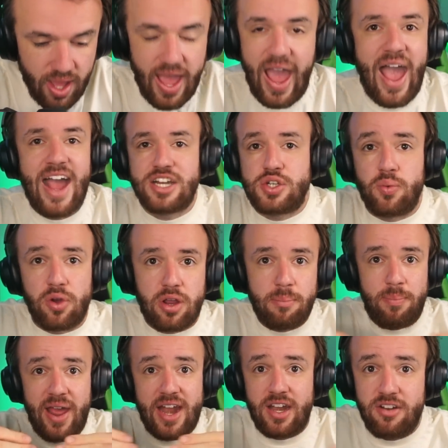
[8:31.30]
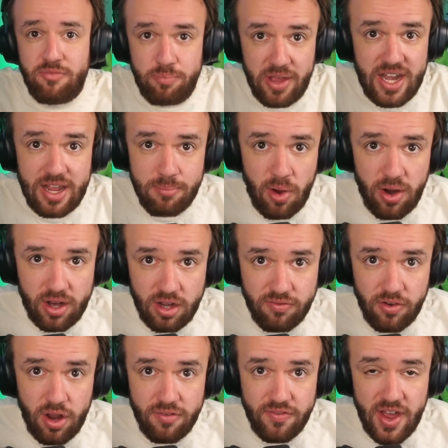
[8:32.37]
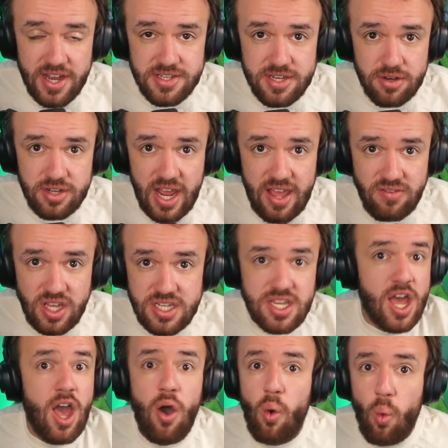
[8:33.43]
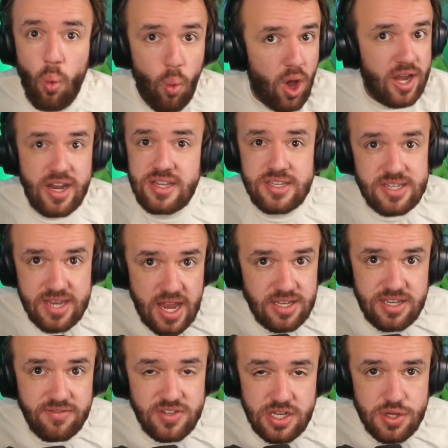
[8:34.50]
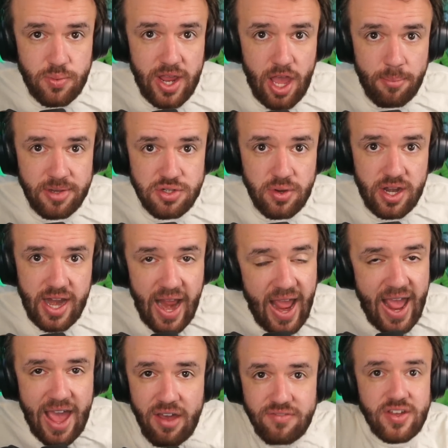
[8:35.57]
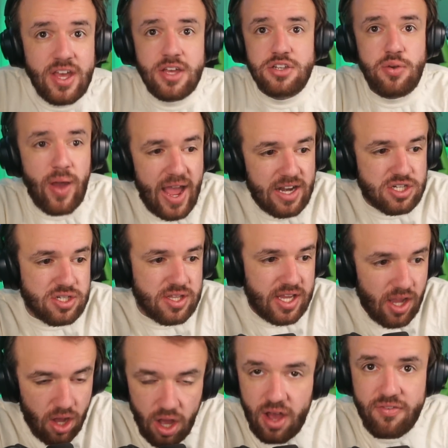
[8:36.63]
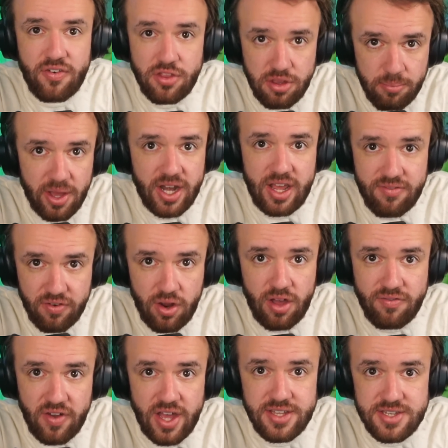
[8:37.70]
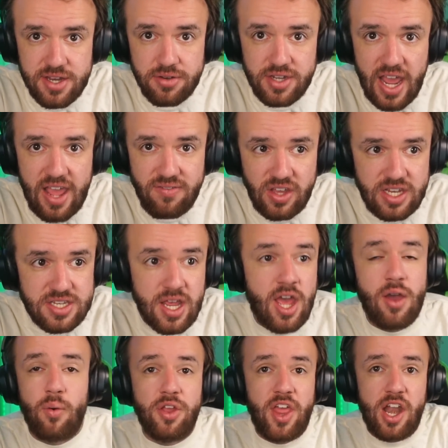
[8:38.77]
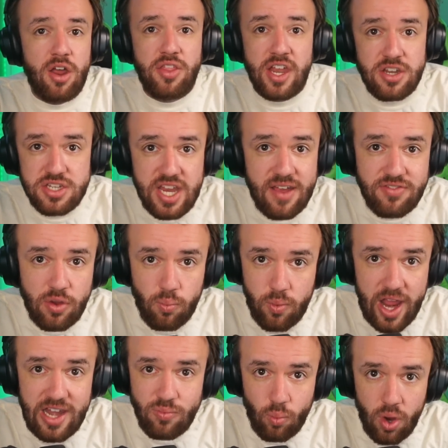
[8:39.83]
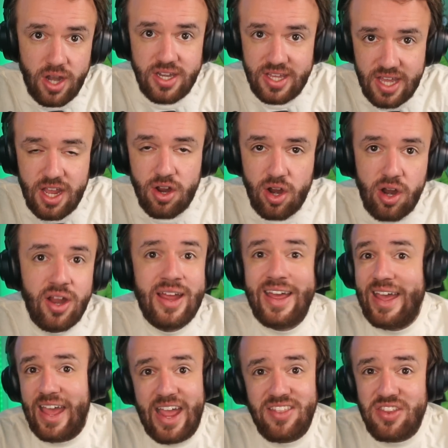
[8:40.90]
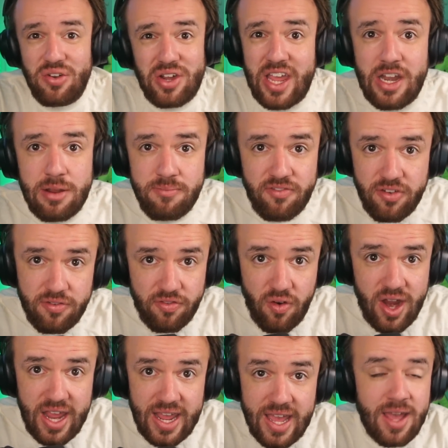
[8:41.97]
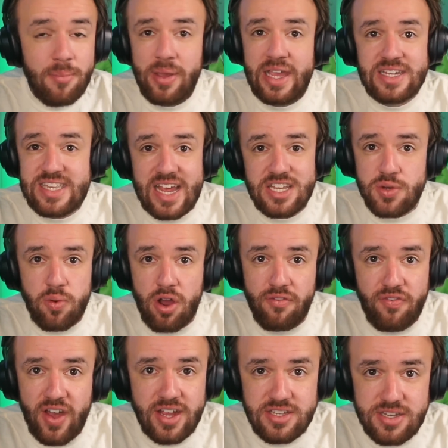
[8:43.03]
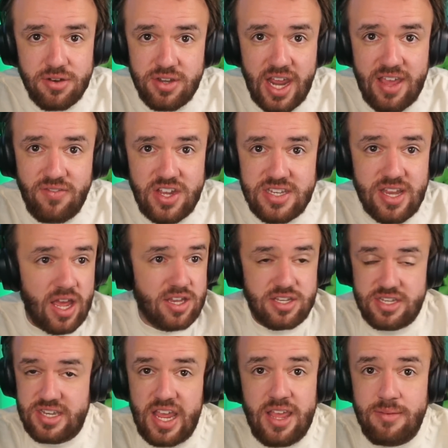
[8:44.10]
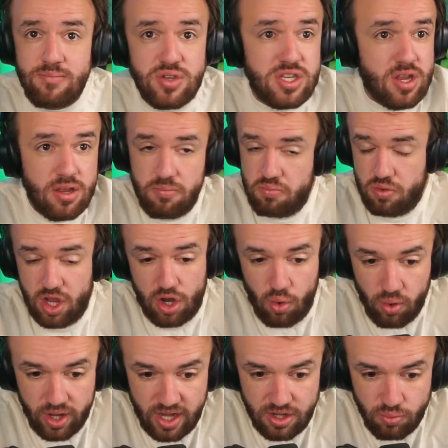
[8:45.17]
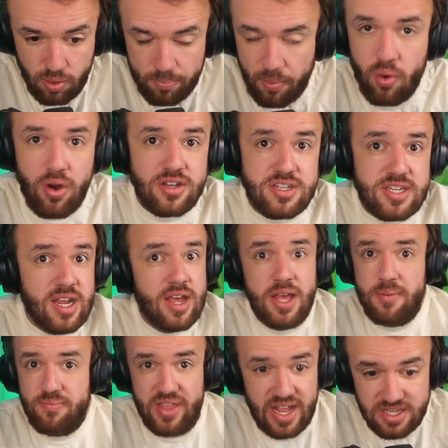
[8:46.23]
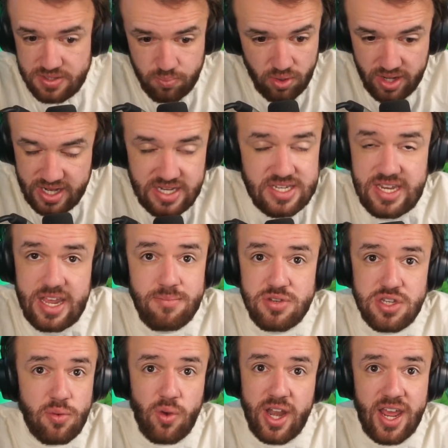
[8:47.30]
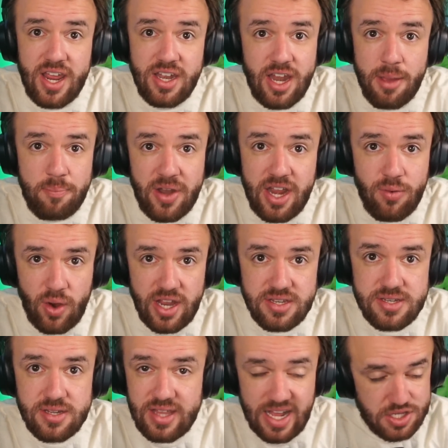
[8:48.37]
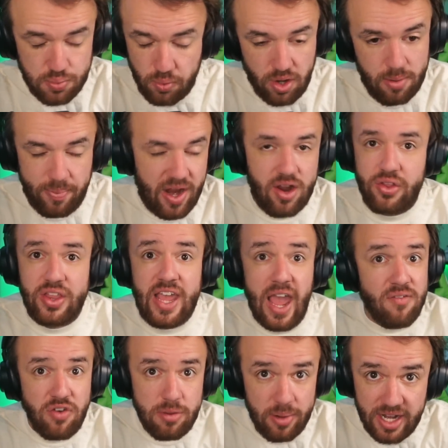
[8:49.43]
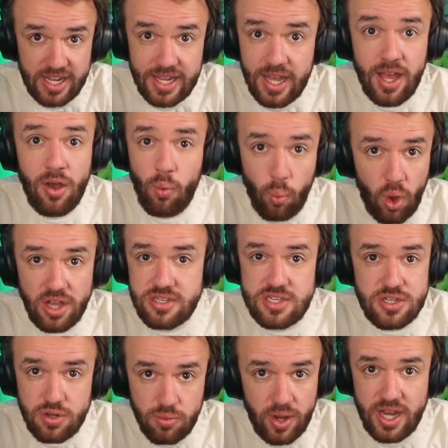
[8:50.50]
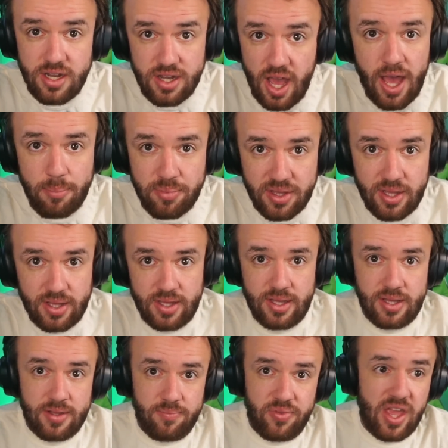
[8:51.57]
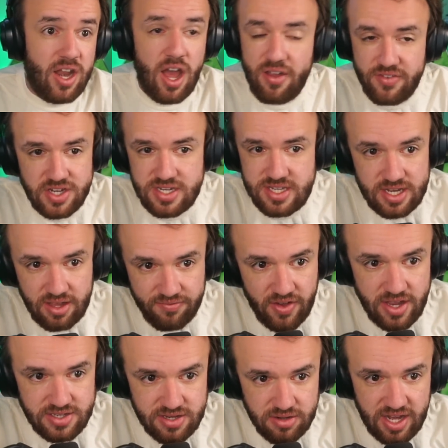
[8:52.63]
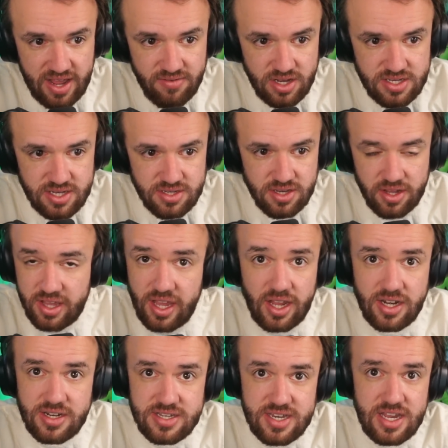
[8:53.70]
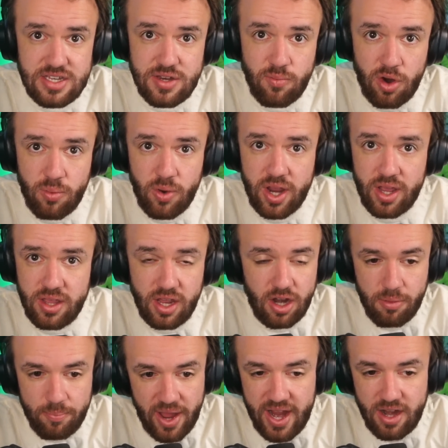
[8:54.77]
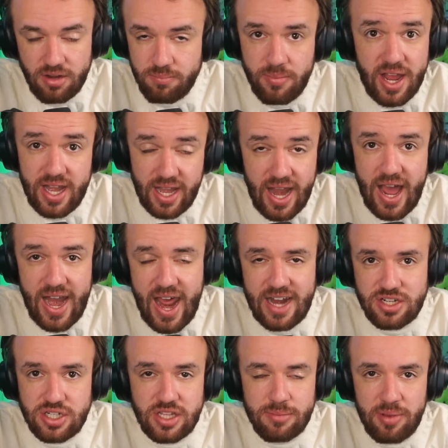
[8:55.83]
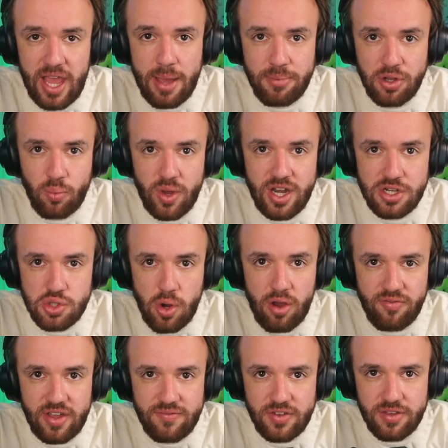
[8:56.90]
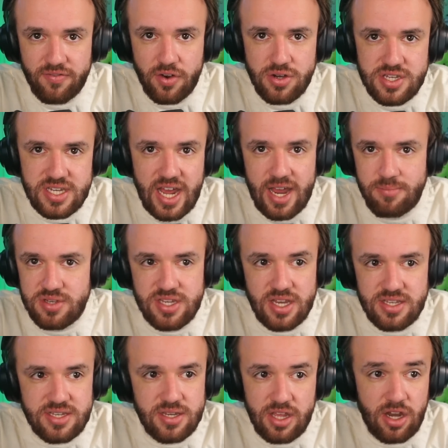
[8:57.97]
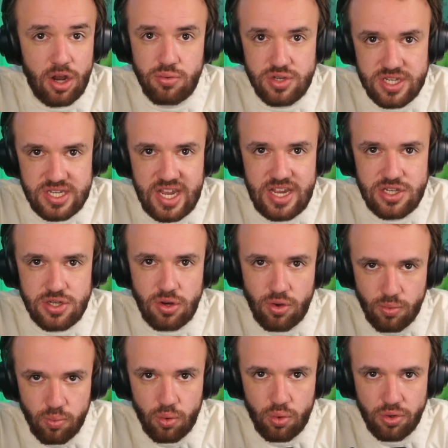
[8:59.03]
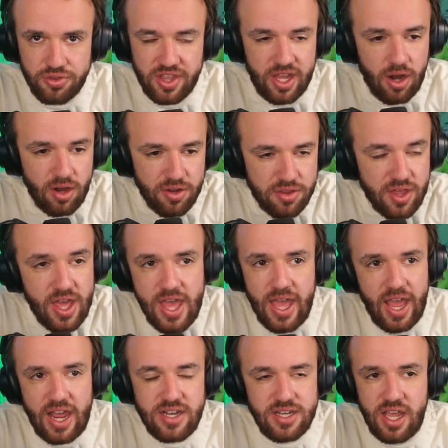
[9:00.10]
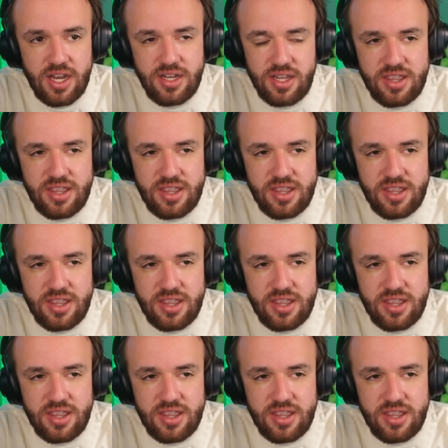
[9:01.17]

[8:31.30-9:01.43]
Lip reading: actual competitive bidding market for Alphonso Davies, what incentive does Real Madrid have to actually offer the money for Alphonso Davies when they know they just have to wait 1 year and they'll get him for free? Because that's where Alphonso Davies seems, according to reports, that's where he seems to want to end up anyways. That's where apparently everybody wants to end up. And obviously, Alphonso Davies is looking at a season where, Bayern might not actually be able to win a trophy for the first time since, Caesar ruled the earth. And